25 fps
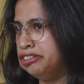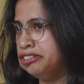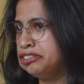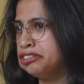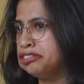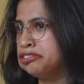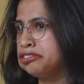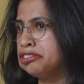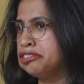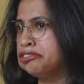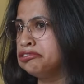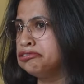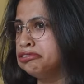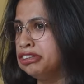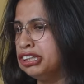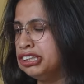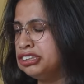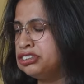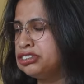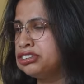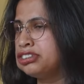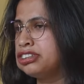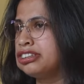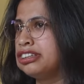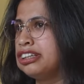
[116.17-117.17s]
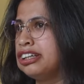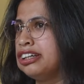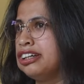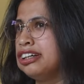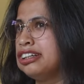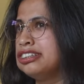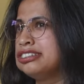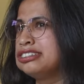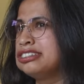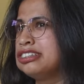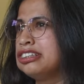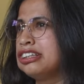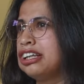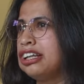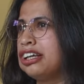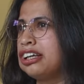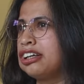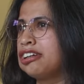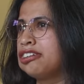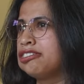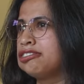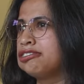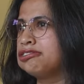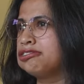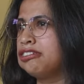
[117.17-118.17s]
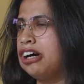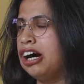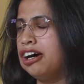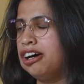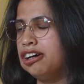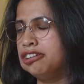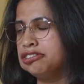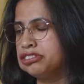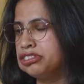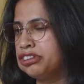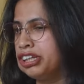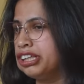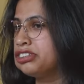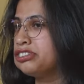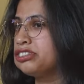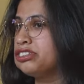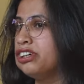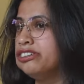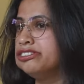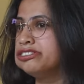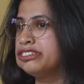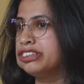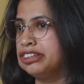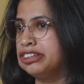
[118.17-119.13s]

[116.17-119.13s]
due to which there's like outage of